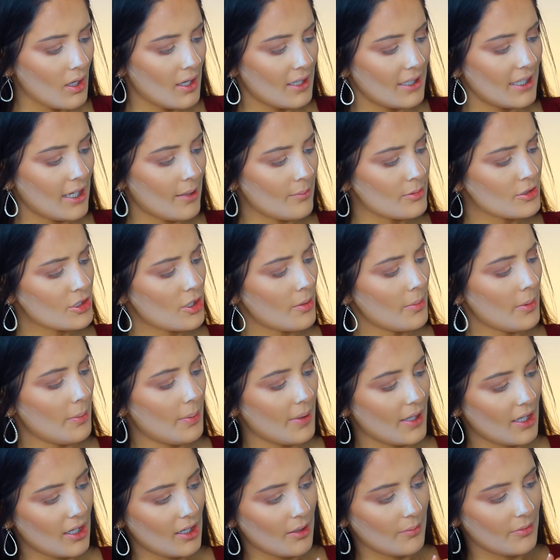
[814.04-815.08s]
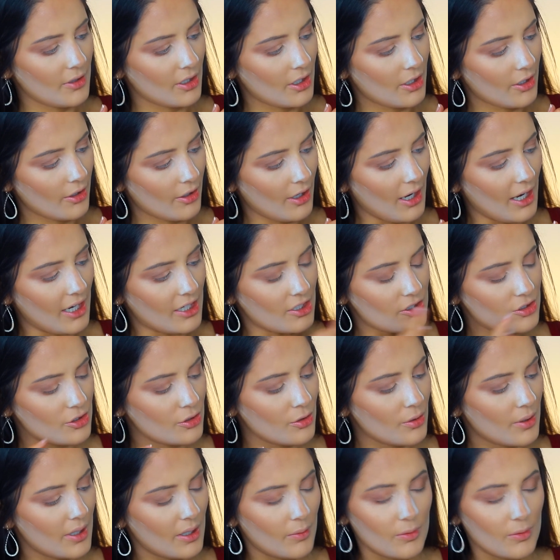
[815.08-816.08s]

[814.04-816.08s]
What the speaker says: Now I'm just going to be picking up the color Angel,